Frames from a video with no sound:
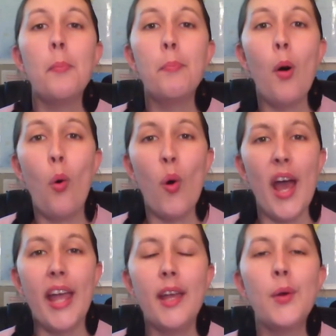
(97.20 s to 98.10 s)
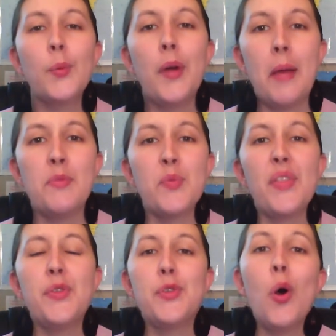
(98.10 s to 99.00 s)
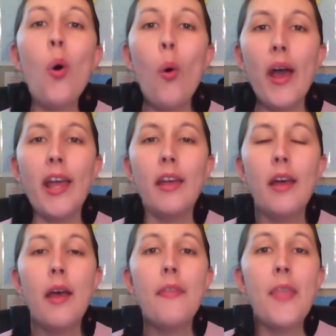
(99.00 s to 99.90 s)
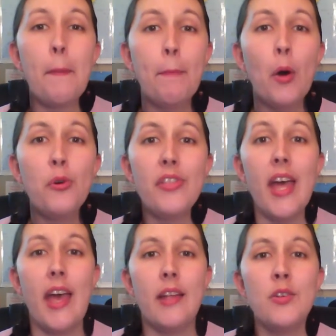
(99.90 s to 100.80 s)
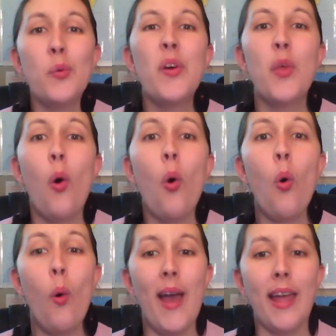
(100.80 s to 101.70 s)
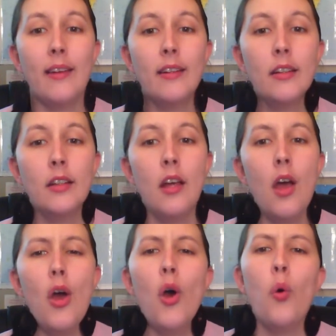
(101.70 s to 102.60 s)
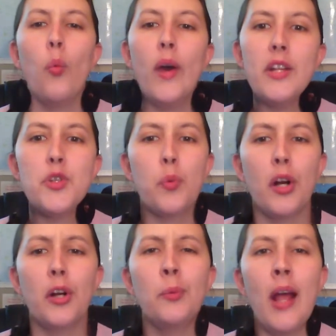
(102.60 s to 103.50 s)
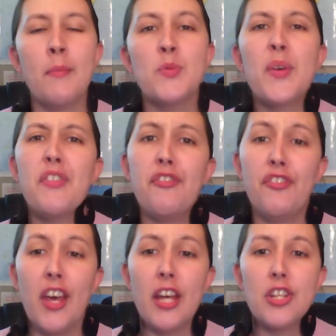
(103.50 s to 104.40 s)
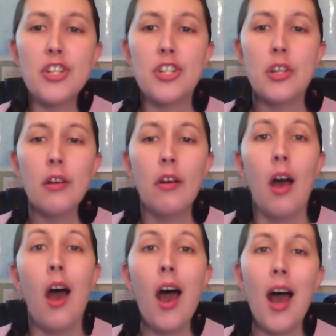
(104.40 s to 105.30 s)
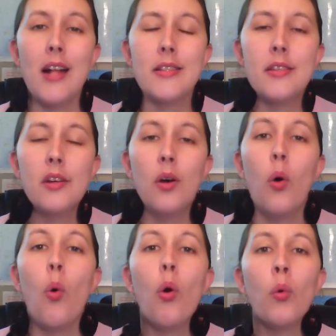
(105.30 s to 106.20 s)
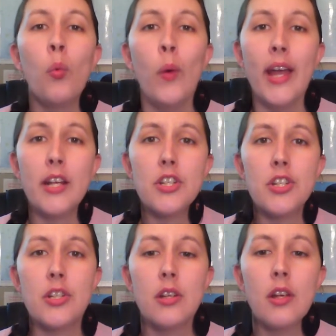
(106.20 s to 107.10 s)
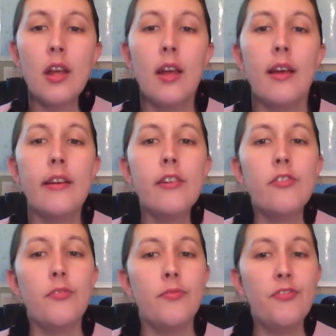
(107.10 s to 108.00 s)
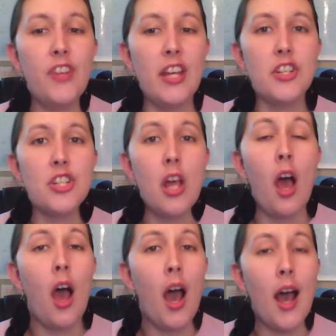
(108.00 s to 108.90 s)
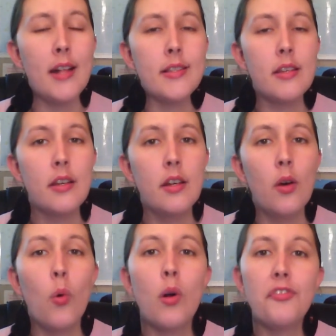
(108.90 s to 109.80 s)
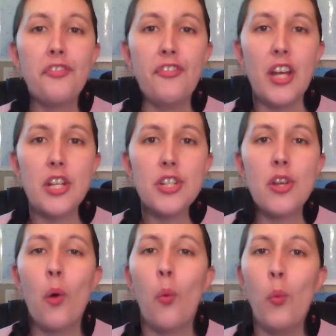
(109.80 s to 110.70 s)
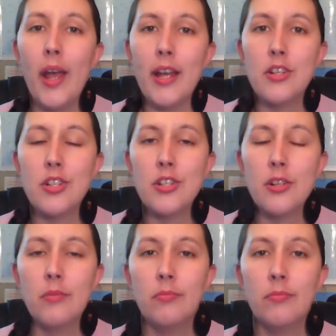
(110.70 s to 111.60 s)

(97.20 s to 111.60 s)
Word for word: Boy rhymes with toy. They both end with oi. Which word rhymes with fish, hot or wish? Fish hot or fish wish?